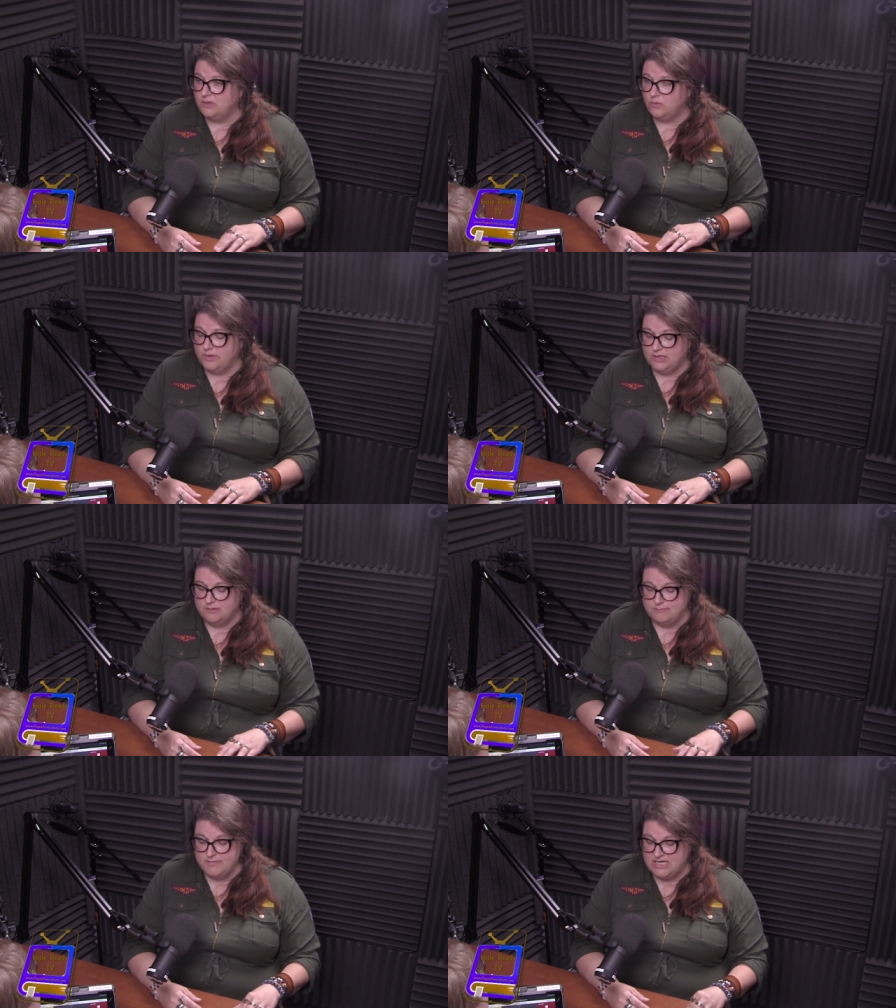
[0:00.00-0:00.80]

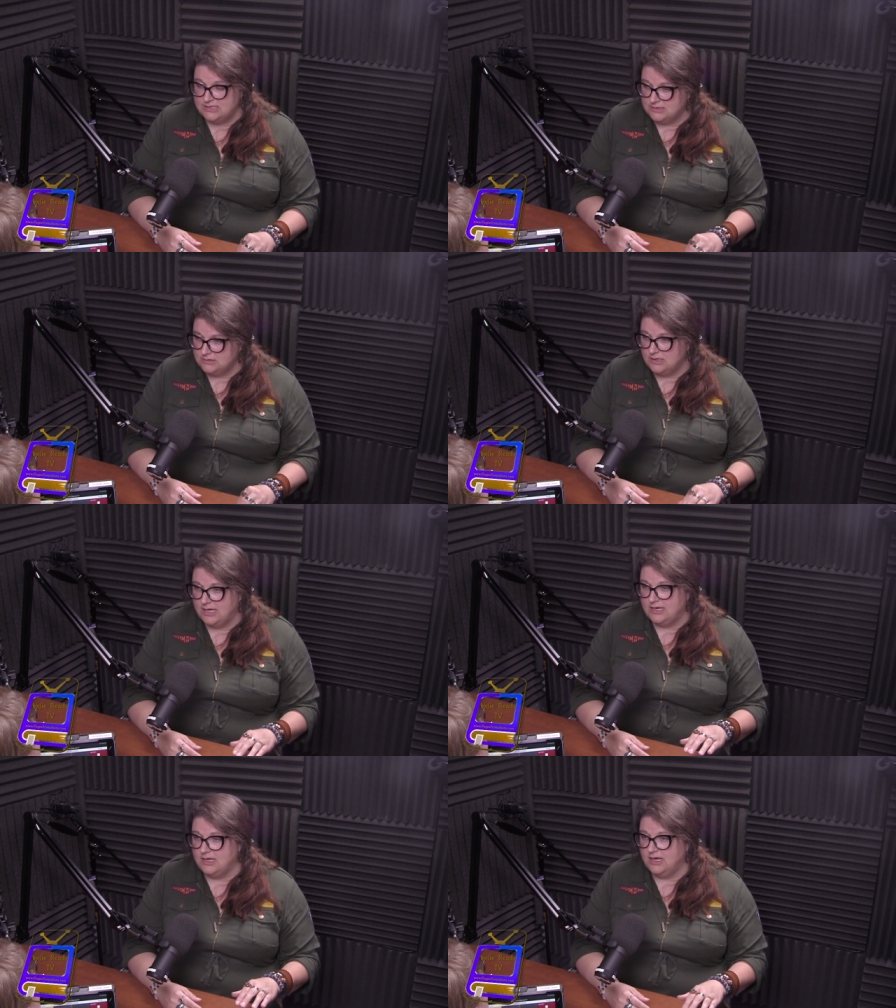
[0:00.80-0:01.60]
we'd meet
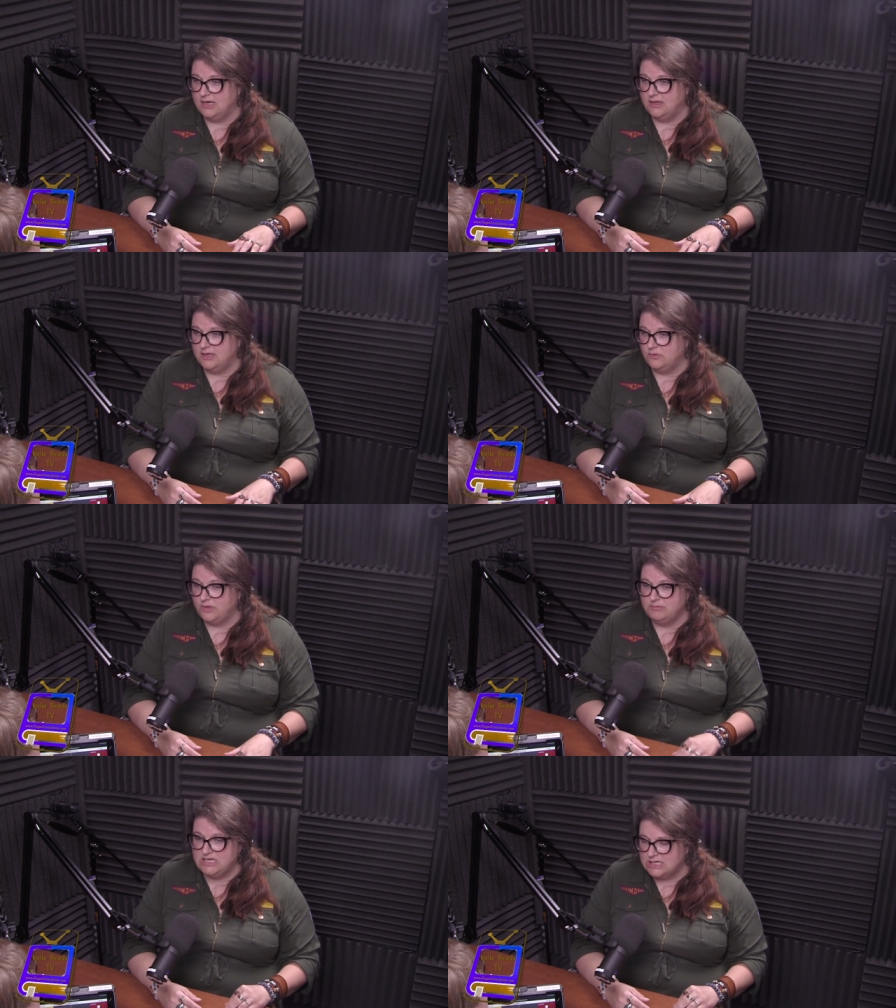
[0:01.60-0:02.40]
and ha- that
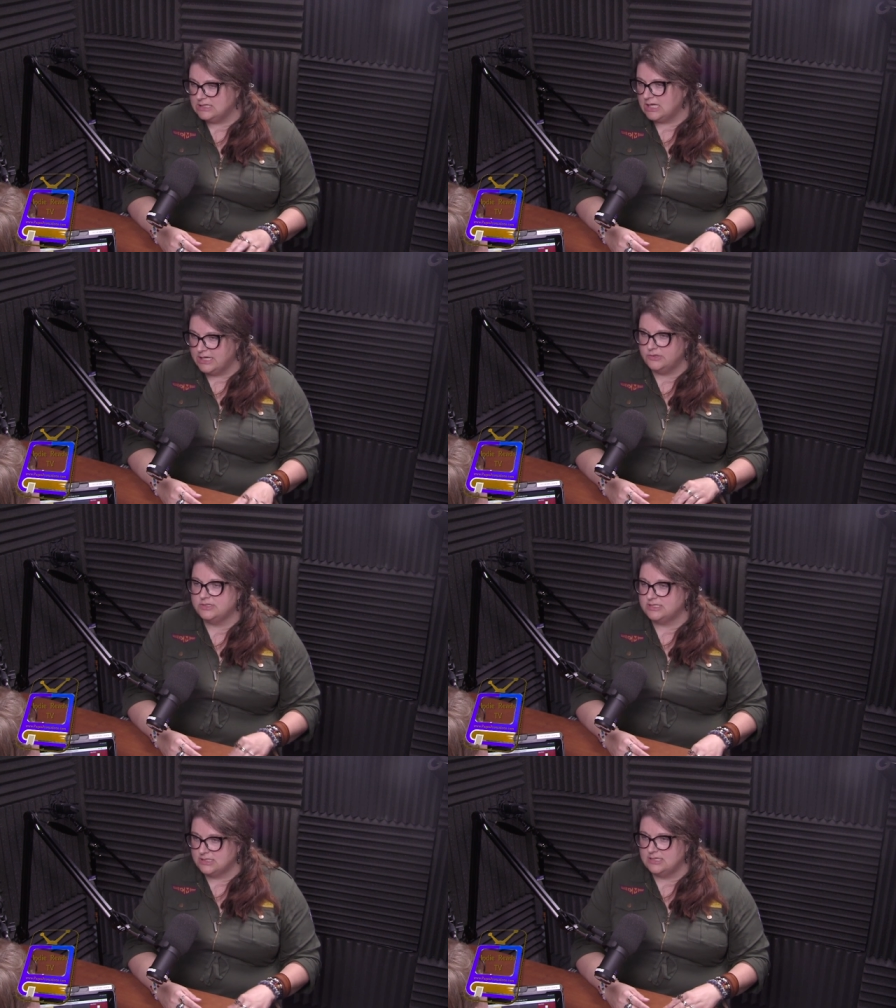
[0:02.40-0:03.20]
we'd meet online or
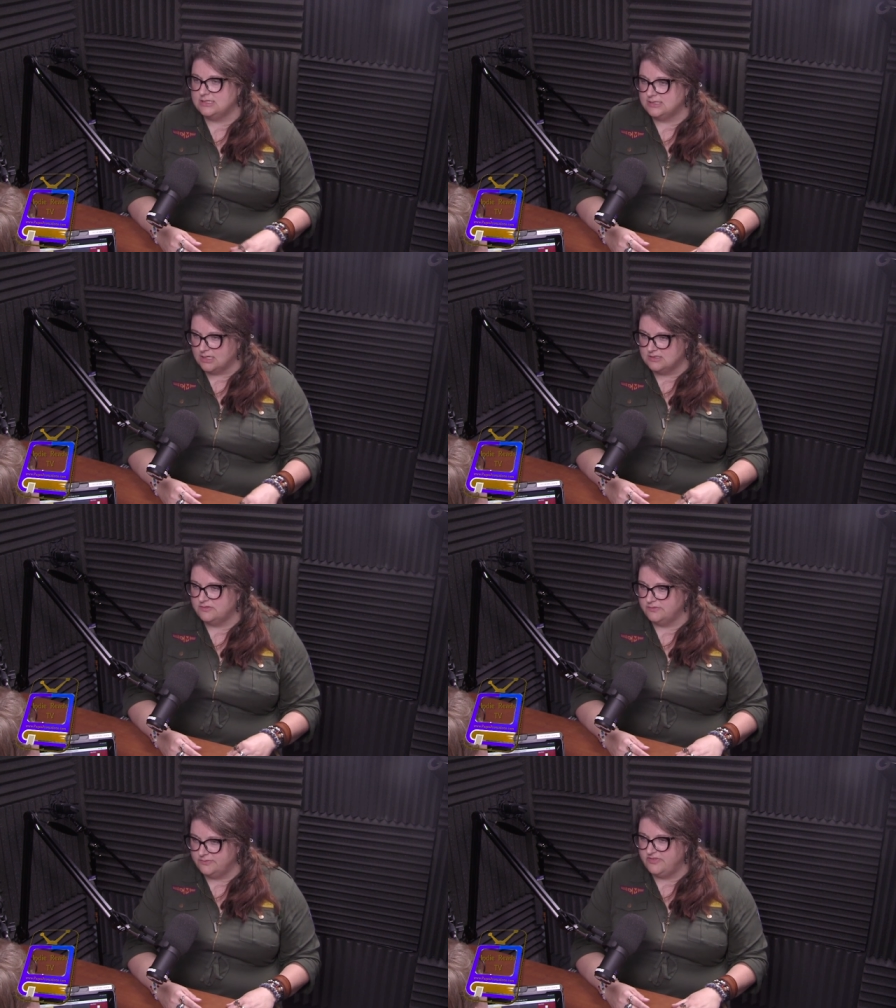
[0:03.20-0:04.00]
dis- and
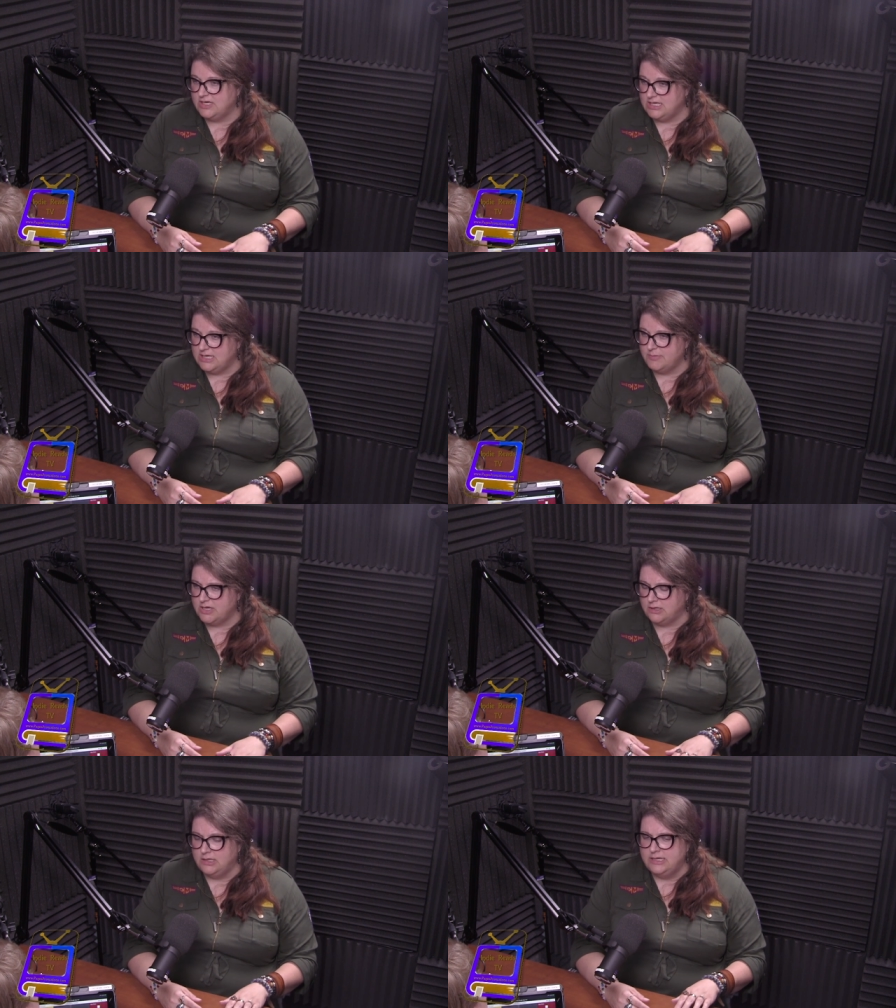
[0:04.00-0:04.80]
discuss via
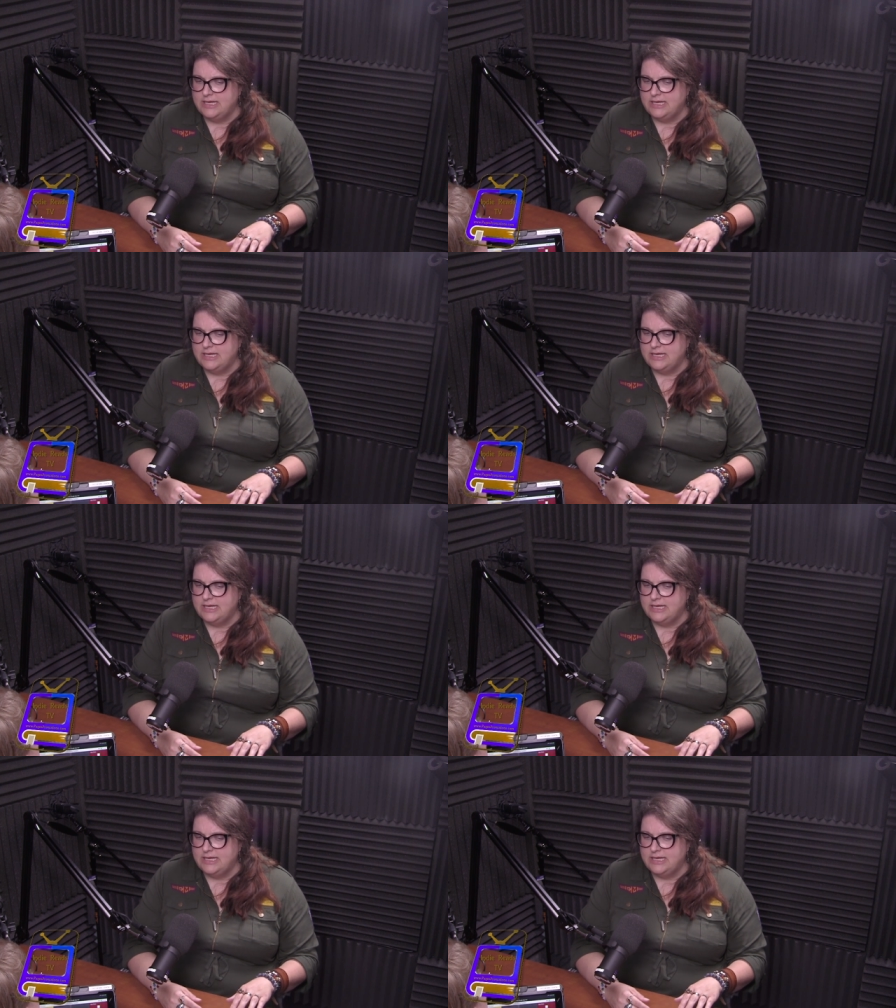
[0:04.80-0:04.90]
email